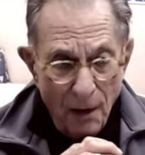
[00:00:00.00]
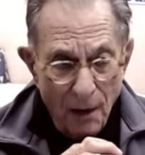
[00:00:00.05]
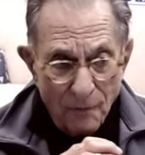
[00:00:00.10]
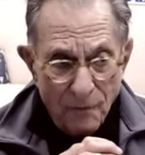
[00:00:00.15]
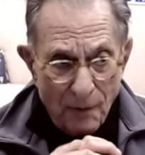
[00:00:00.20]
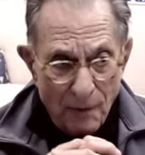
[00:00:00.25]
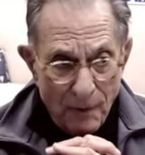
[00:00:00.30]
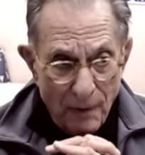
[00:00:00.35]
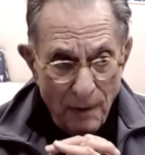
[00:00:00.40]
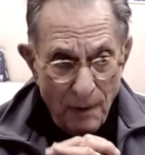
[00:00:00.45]
A
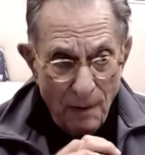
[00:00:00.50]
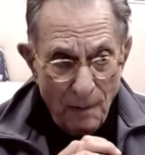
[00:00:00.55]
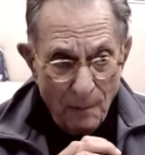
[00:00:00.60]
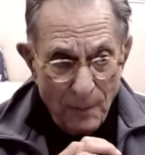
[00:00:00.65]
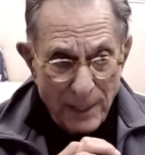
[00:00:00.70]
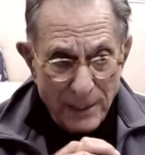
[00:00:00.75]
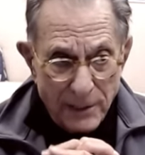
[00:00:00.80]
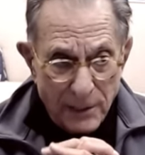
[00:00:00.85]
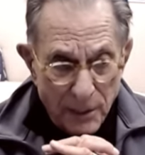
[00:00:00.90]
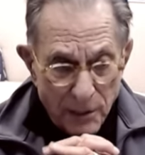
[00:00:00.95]
very,
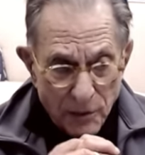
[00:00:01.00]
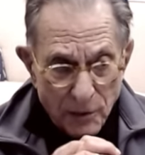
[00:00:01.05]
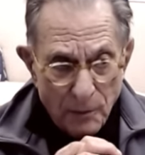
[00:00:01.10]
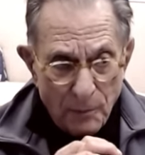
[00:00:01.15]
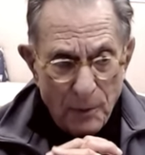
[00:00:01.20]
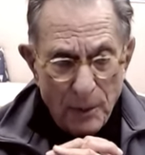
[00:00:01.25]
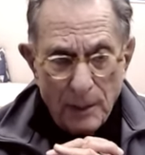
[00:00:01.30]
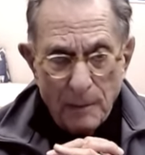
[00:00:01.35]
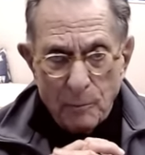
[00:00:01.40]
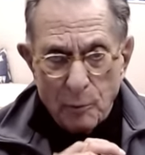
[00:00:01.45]
my
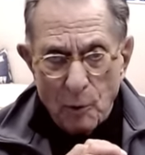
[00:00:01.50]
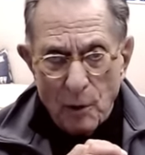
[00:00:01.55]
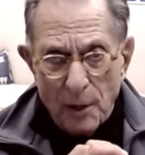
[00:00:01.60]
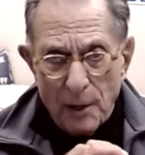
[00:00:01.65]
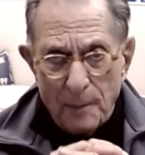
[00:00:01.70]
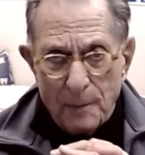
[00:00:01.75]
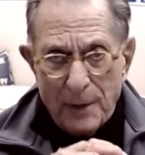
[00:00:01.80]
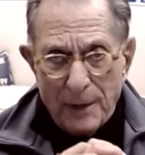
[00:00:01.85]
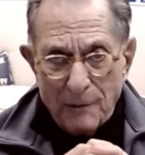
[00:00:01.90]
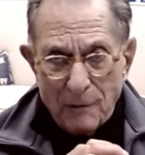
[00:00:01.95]
sister being
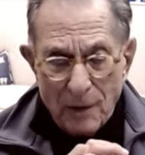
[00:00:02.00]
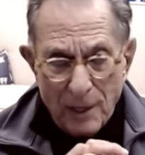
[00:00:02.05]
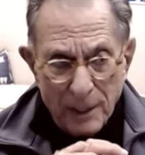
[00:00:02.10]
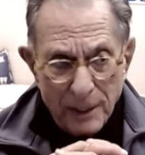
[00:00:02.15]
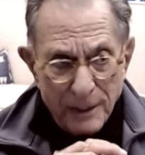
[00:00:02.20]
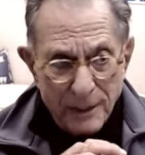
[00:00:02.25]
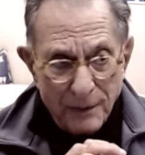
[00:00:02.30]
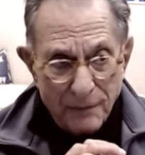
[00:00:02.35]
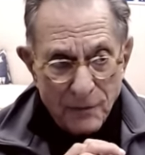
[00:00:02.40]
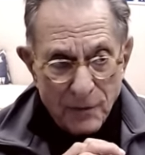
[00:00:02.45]
brought up by
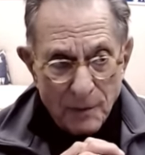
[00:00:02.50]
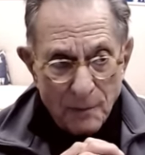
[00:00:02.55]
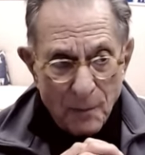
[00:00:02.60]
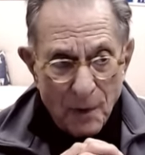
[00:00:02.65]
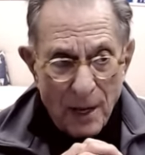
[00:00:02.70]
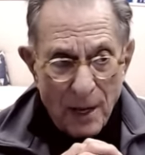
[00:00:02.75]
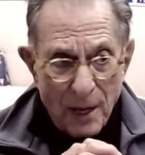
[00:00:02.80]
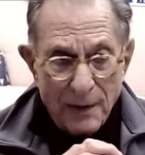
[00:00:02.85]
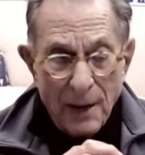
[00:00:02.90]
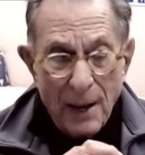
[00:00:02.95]
relatives and
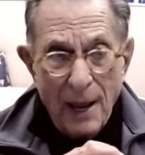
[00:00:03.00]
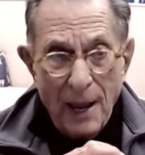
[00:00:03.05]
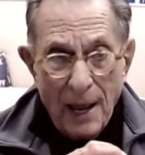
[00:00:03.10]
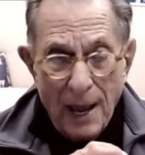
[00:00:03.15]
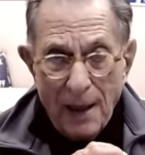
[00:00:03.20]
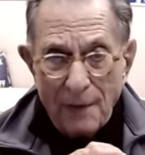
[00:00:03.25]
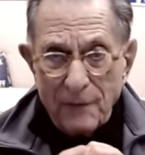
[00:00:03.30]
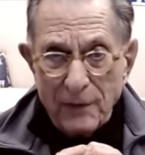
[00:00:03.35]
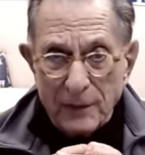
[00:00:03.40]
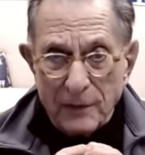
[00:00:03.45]
my
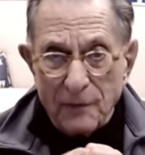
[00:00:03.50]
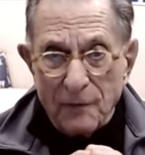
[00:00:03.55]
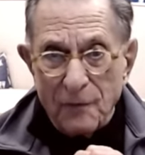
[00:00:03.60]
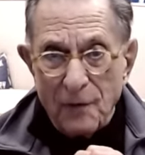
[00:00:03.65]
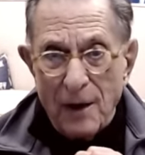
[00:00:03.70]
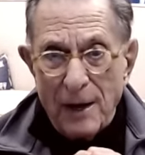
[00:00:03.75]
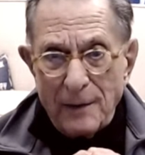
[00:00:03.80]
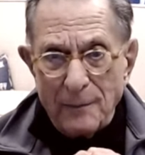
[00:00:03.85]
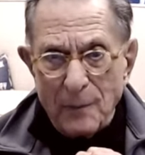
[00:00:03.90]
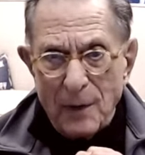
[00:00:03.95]
having to
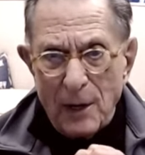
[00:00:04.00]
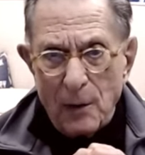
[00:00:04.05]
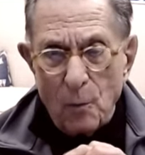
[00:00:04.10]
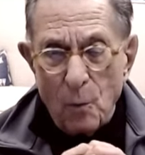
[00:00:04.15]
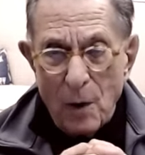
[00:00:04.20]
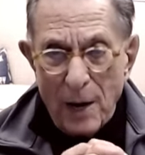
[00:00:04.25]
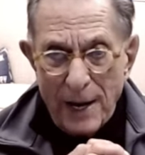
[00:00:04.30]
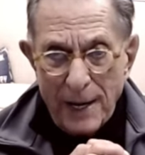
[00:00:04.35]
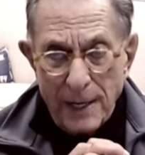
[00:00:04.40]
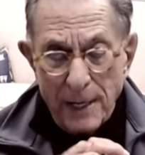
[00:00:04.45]
find my
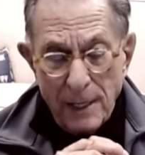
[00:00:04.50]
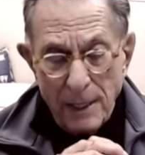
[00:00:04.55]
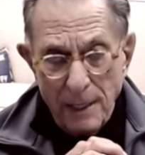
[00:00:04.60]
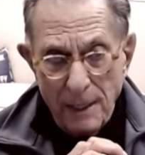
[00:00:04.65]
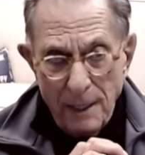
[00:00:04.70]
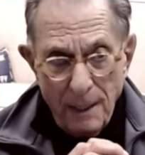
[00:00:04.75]
way